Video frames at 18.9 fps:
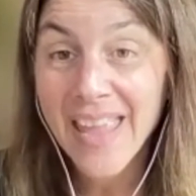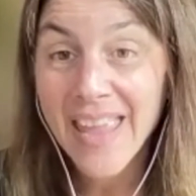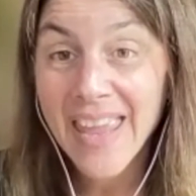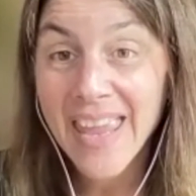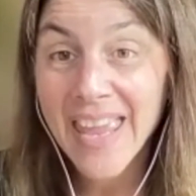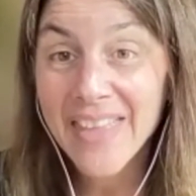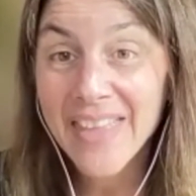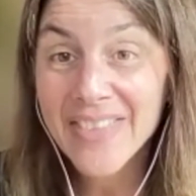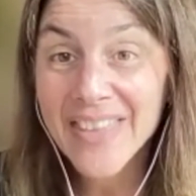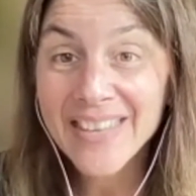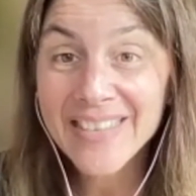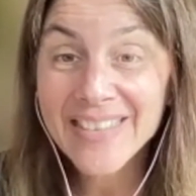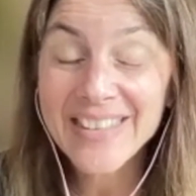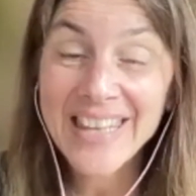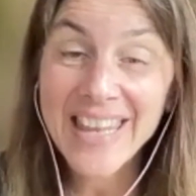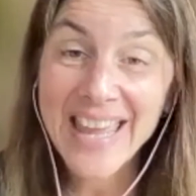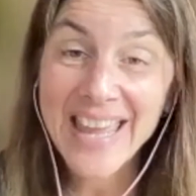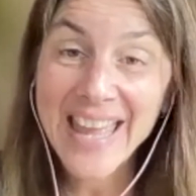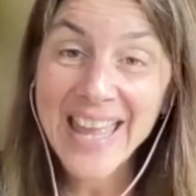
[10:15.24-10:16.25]
And then
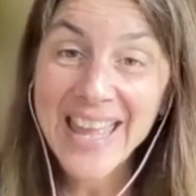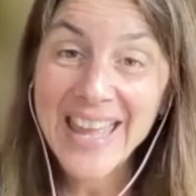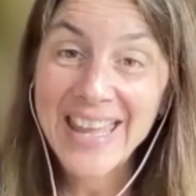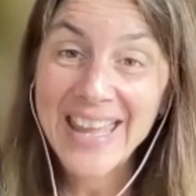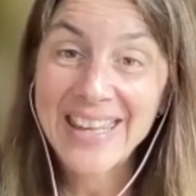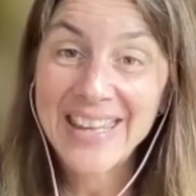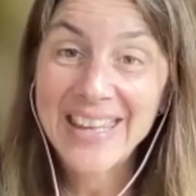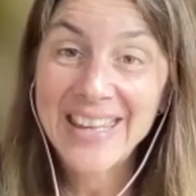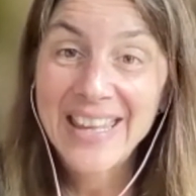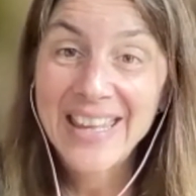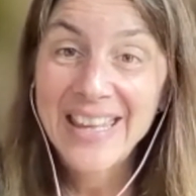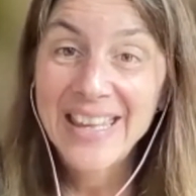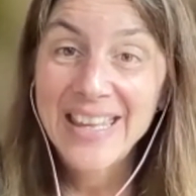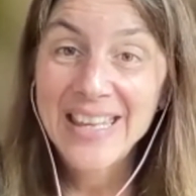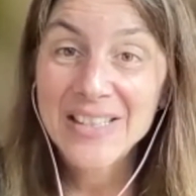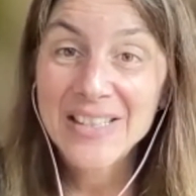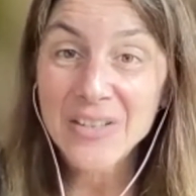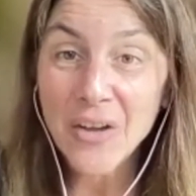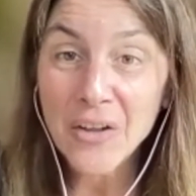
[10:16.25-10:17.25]
the A
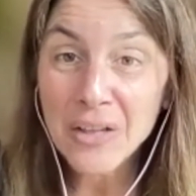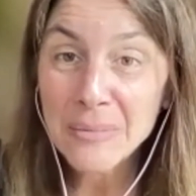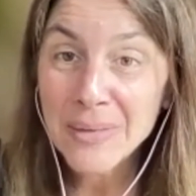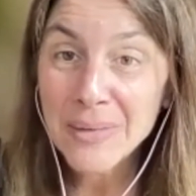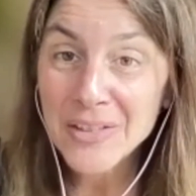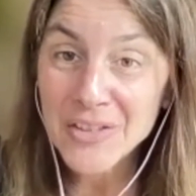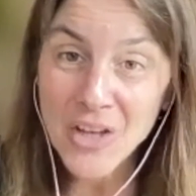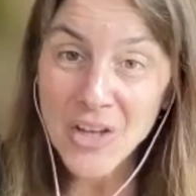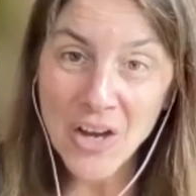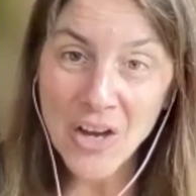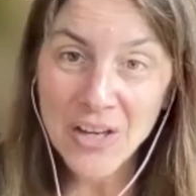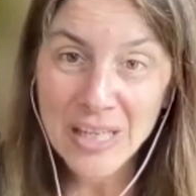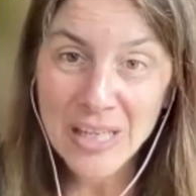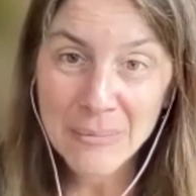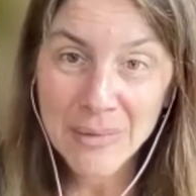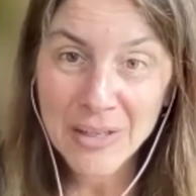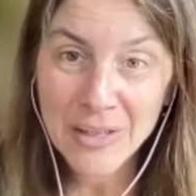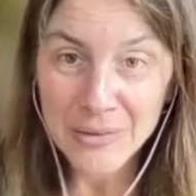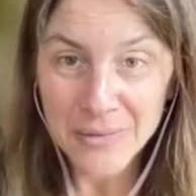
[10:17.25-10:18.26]
is all about talking
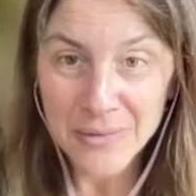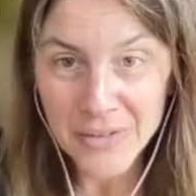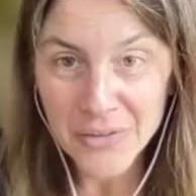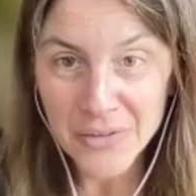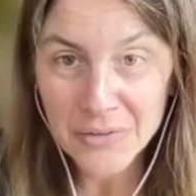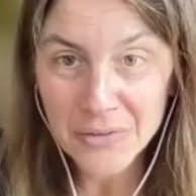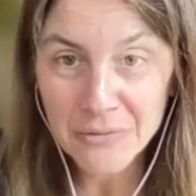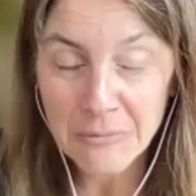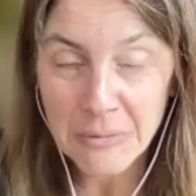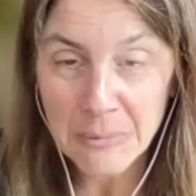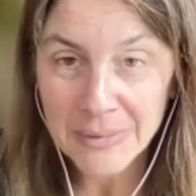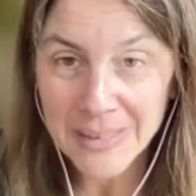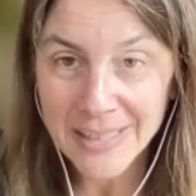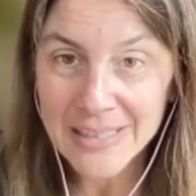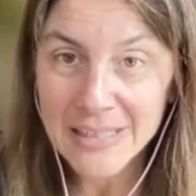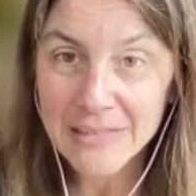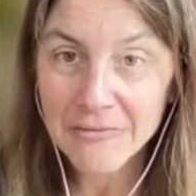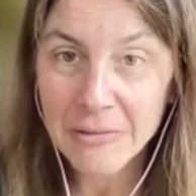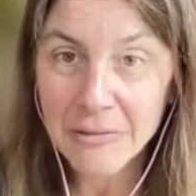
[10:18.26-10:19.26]
about your issues from a
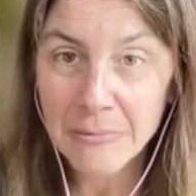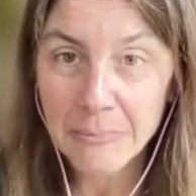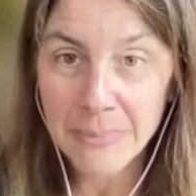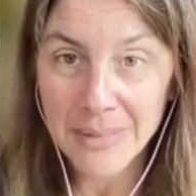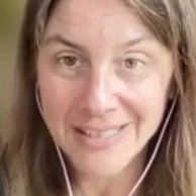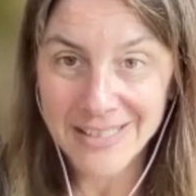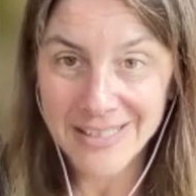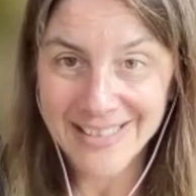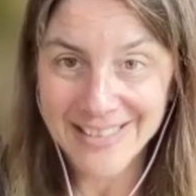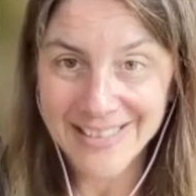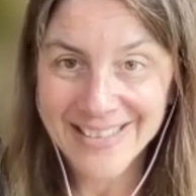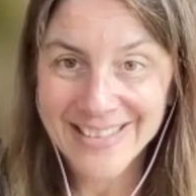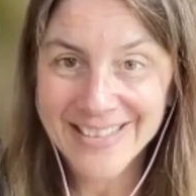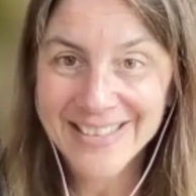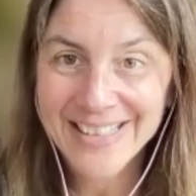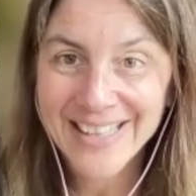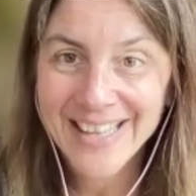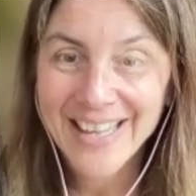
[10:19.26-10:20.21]
place of abundance.